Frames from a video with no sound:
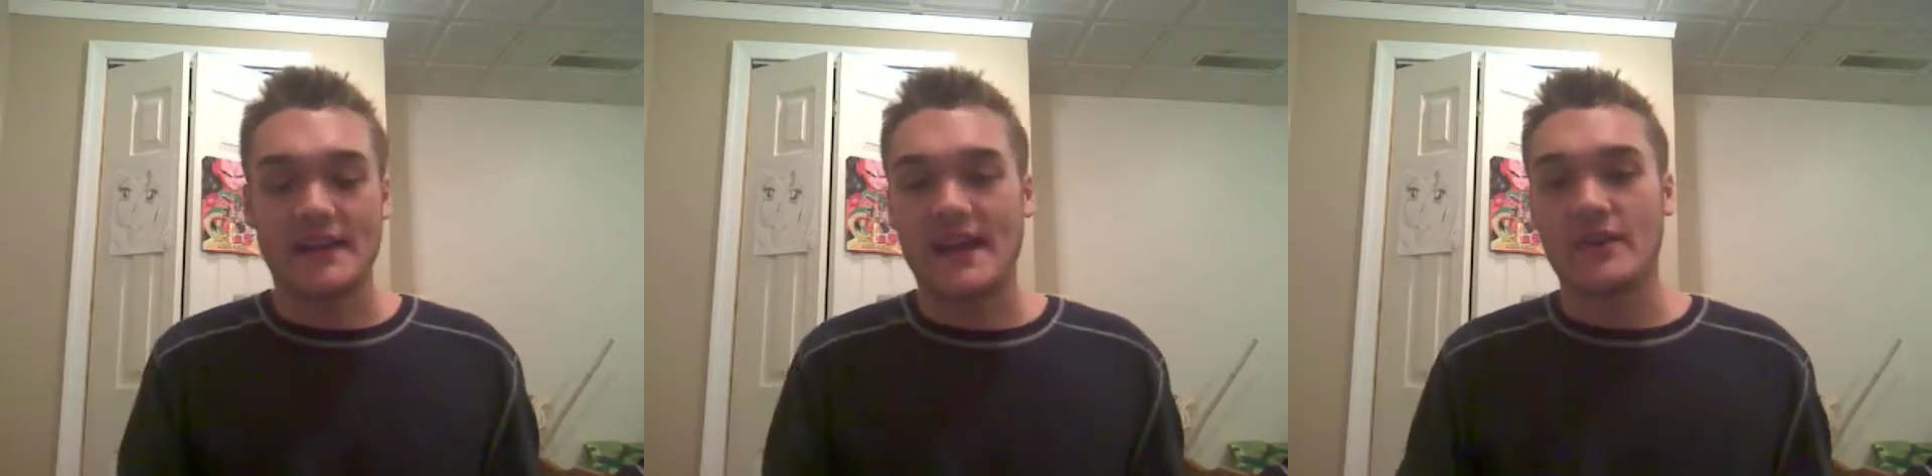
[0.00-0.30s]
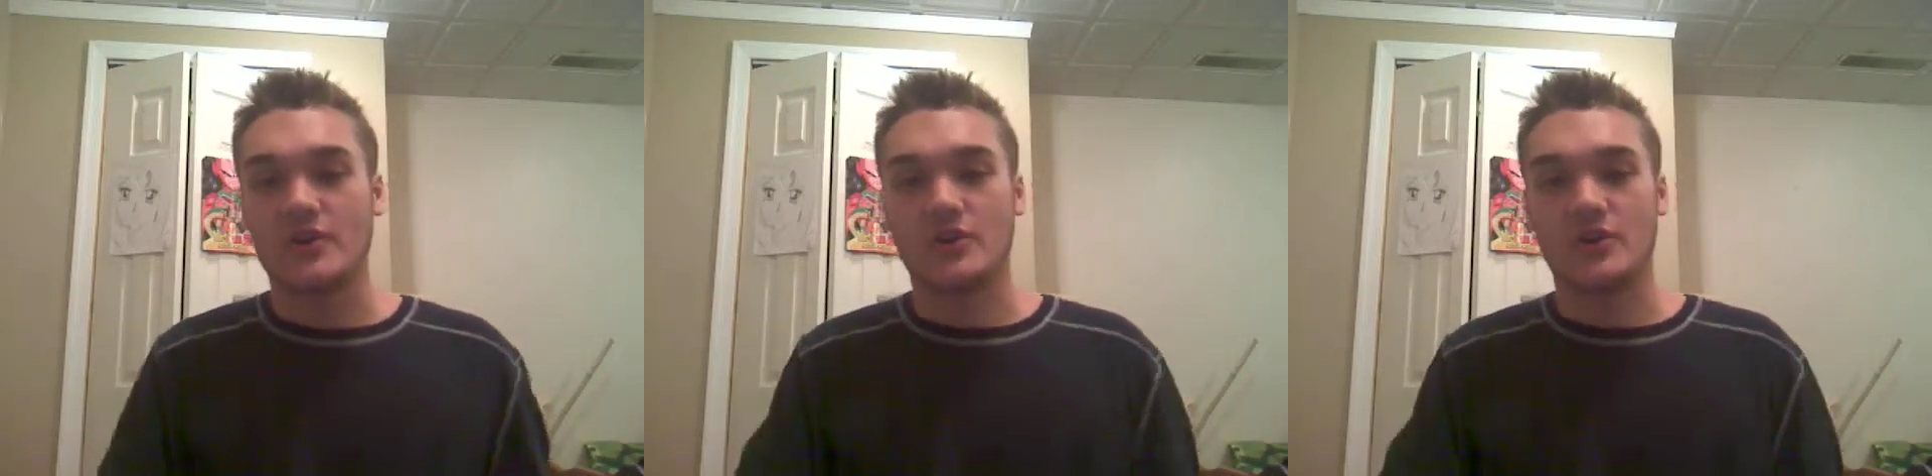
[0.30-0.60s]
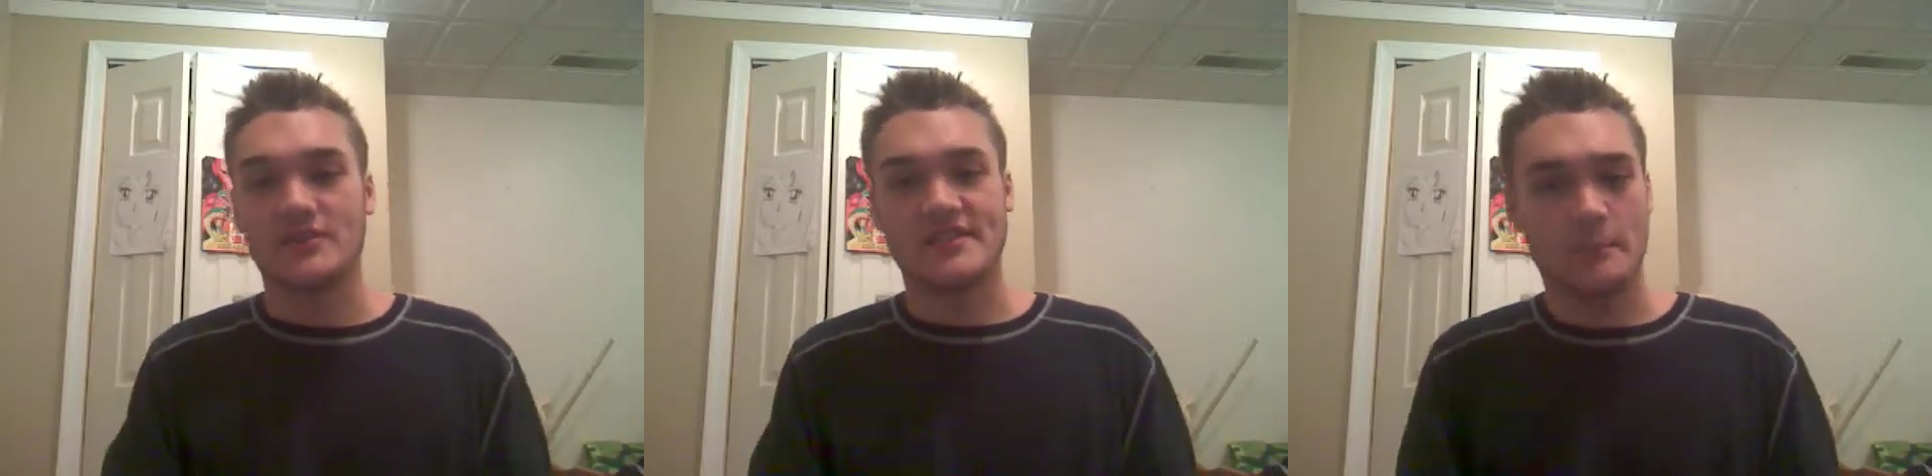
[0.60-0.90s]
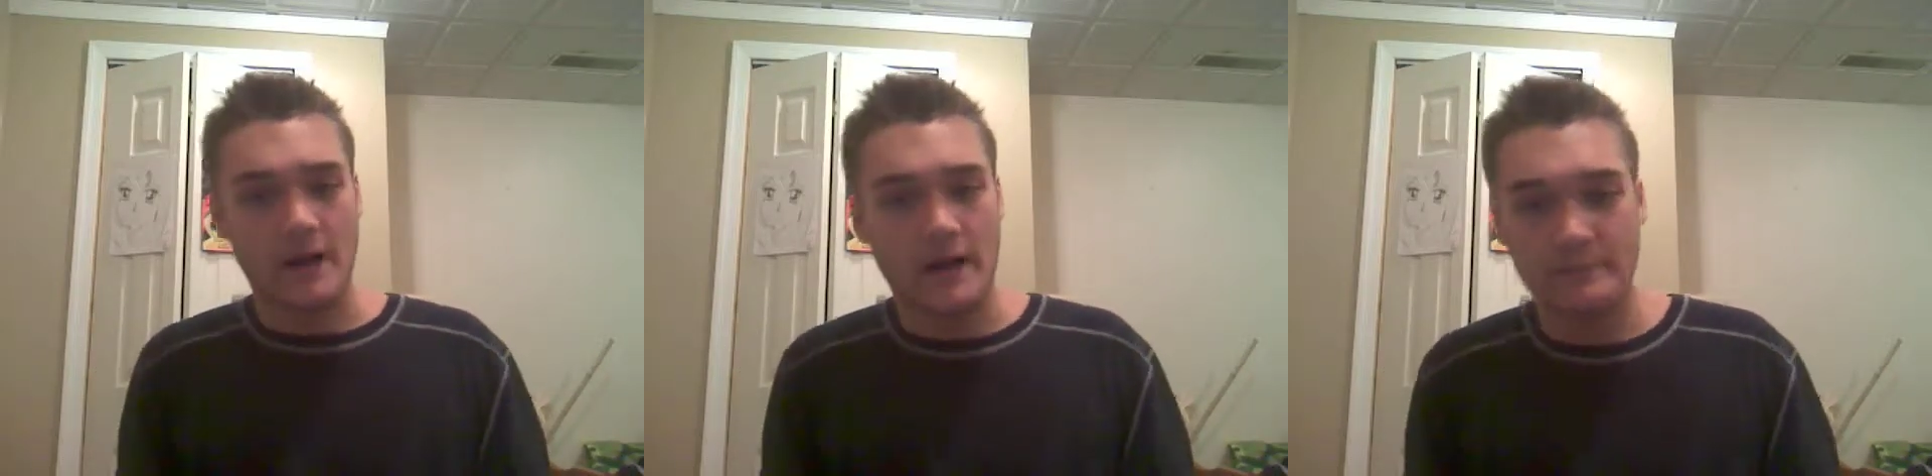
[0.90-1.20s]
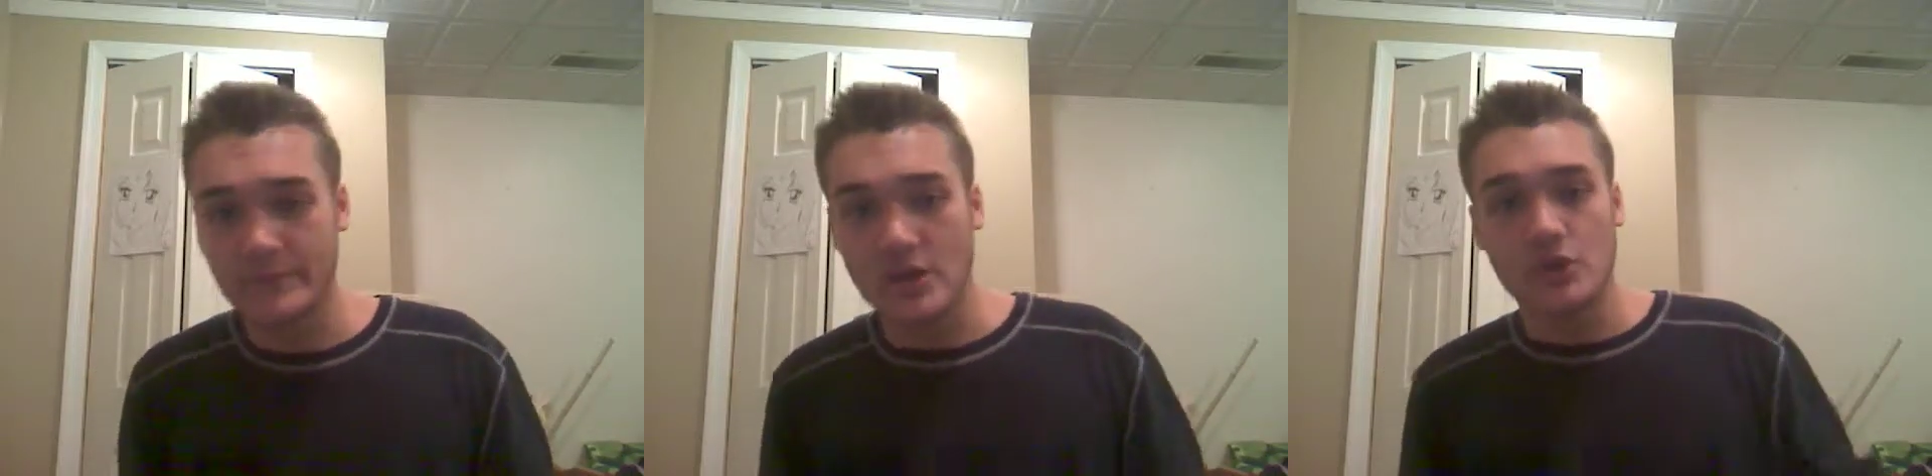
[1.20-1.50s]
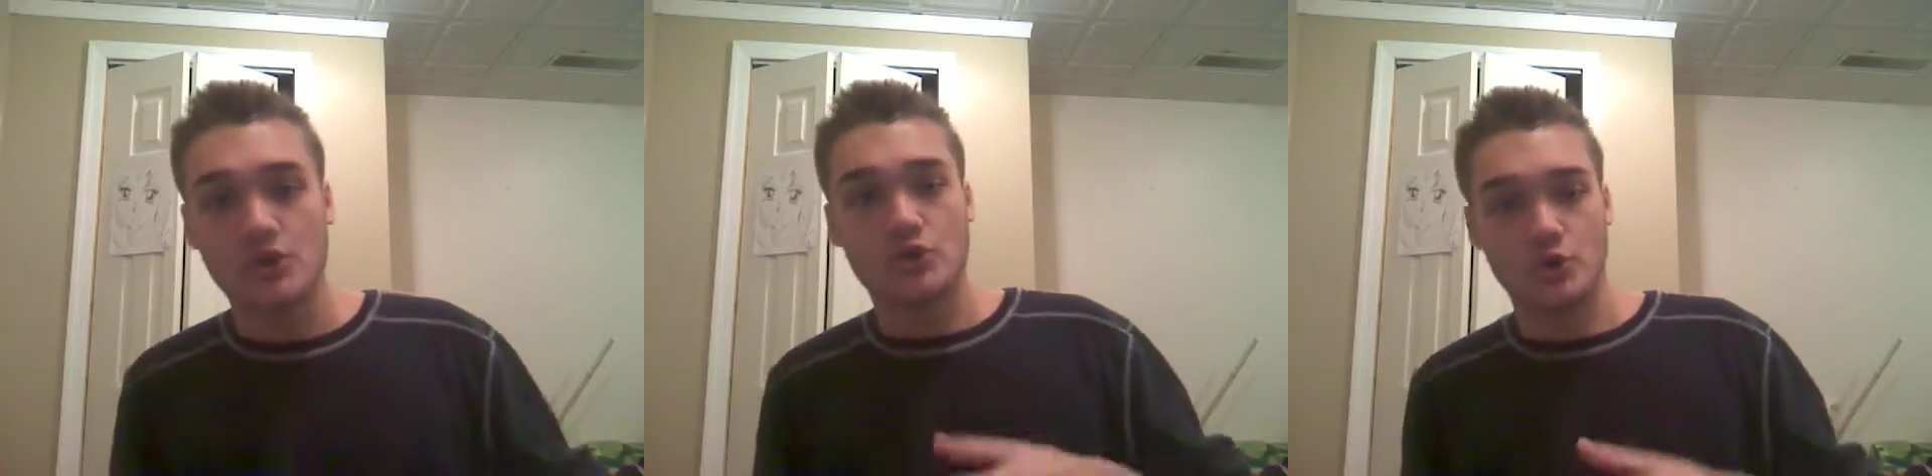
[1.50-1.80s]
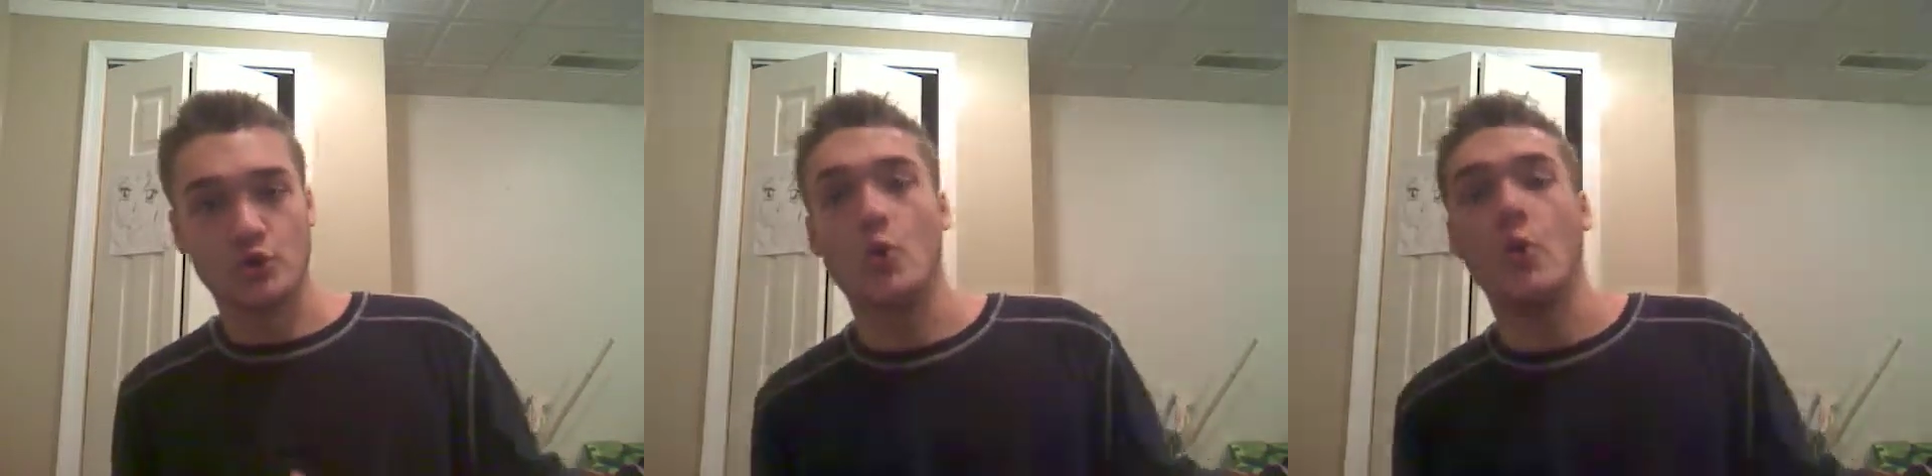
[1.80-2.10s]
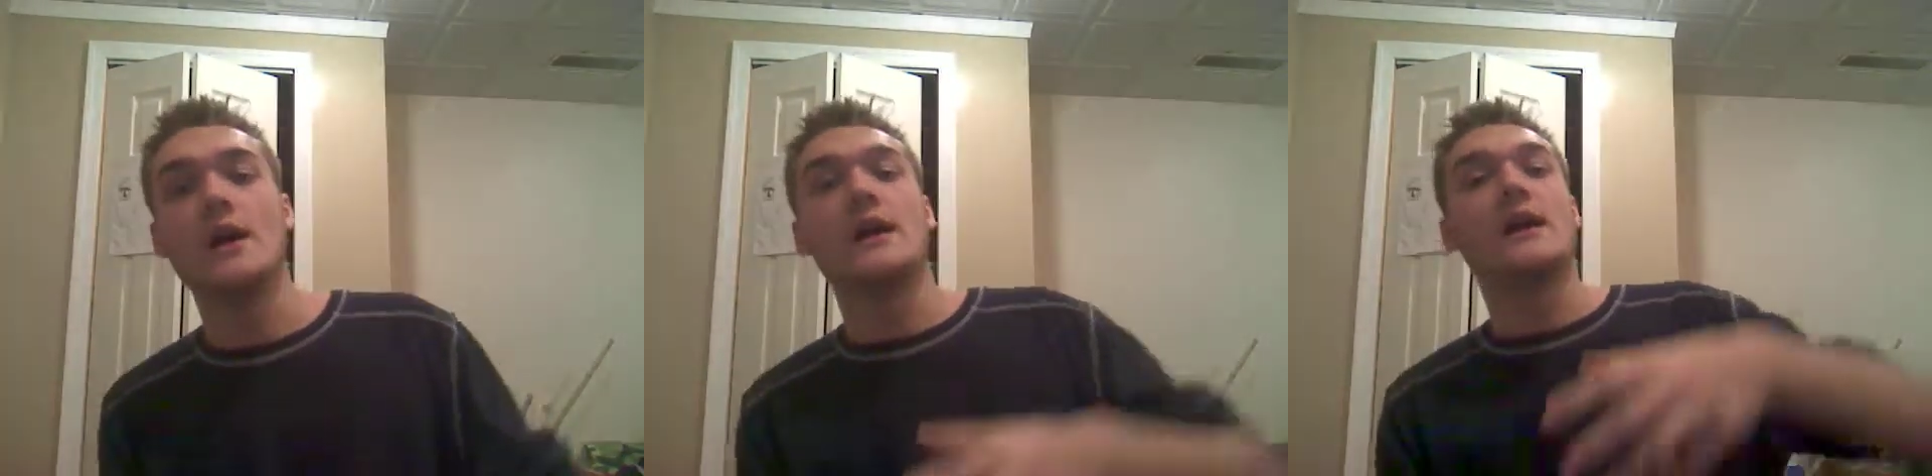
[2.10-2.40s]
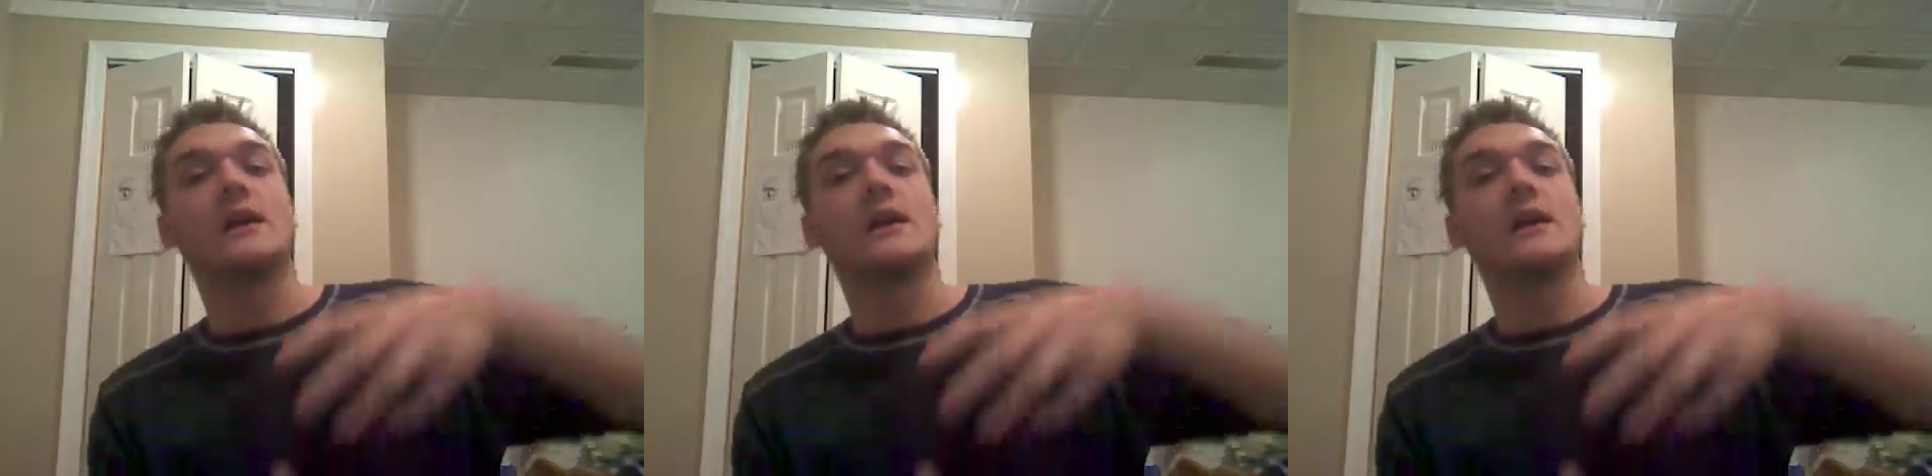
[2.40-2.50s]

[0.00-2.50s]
and her stepmom to